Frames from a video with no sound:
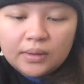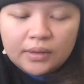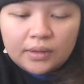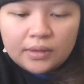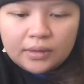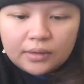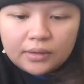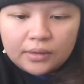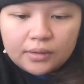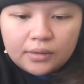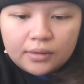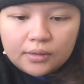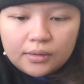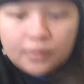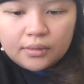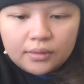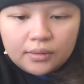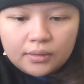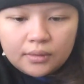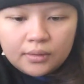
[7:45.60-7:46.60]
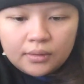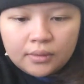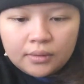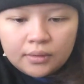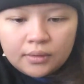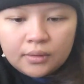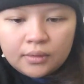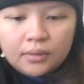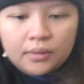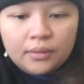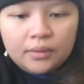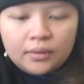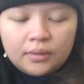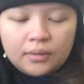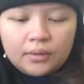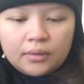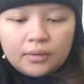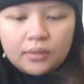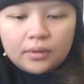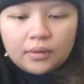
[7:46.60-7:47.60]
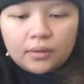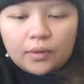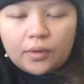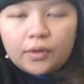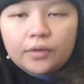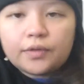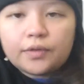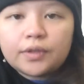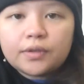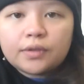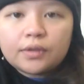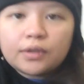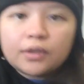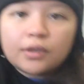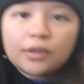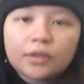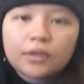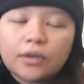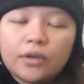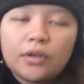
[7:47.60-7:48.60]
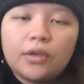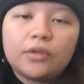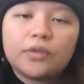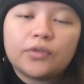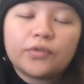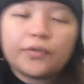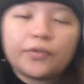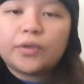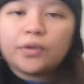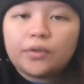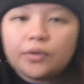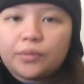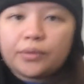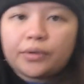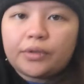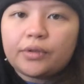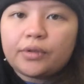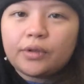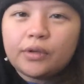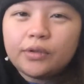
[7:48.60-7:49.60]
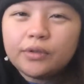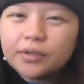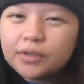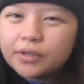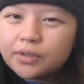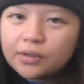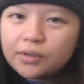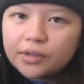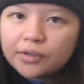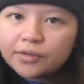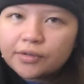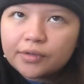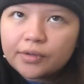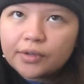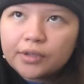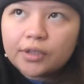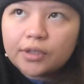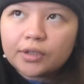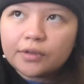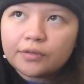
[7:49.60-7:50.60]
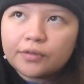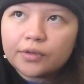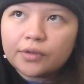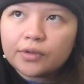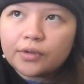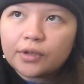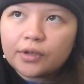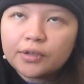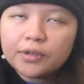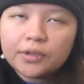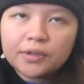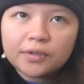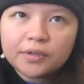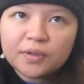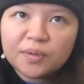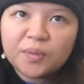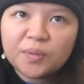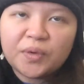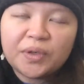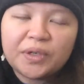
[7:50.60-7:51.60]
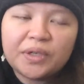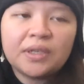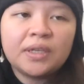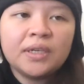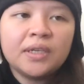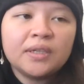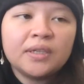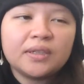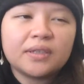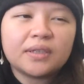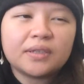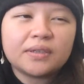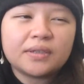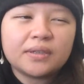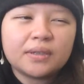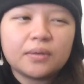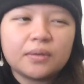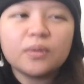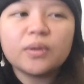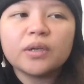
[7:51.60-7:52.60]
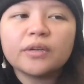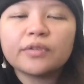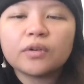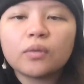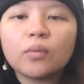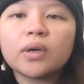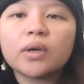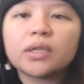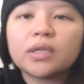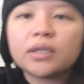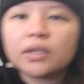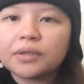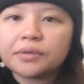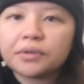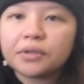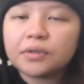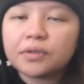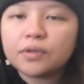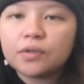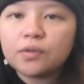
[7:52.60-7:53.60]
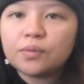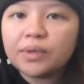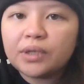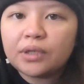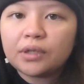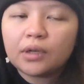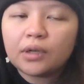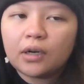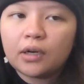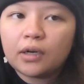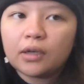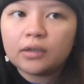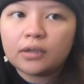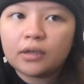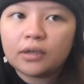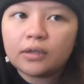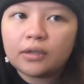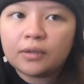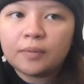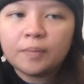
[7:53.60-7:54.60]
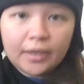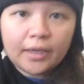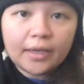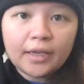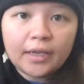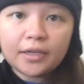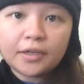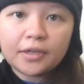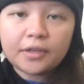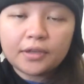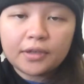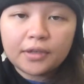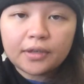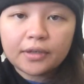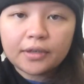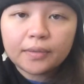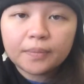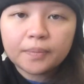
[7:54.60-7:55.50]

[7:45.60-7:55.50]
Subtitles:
And, you know, obviously it can interfere with other stuff, like if you're hugging someone, because you don't ever want to get the tubing caught on anything.